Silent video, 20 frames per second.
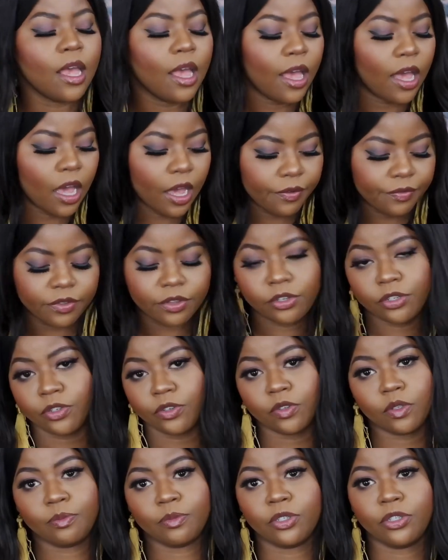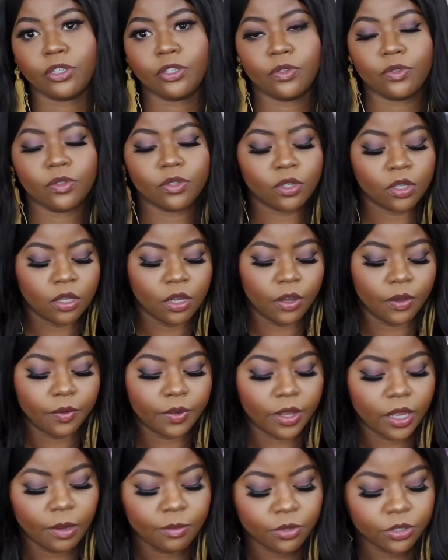After you show them the shoes.
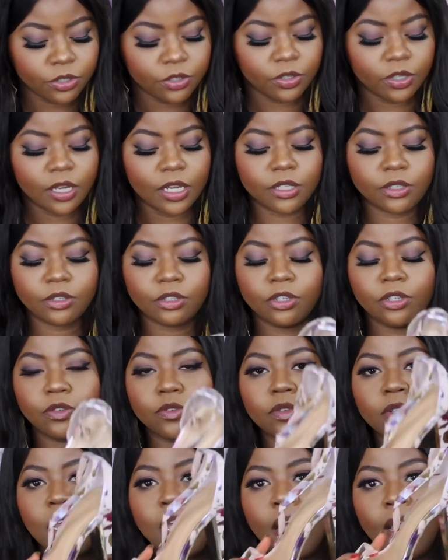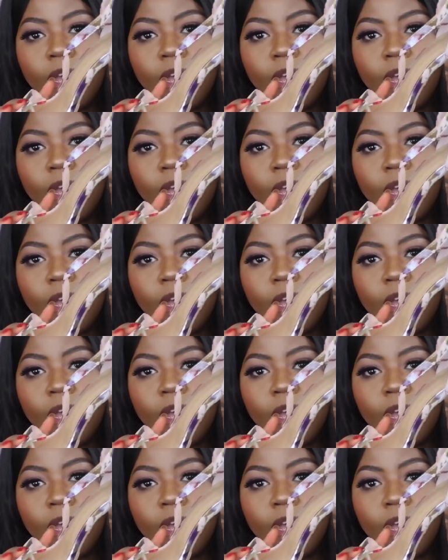Okay, I'm going to show you guys the shoes.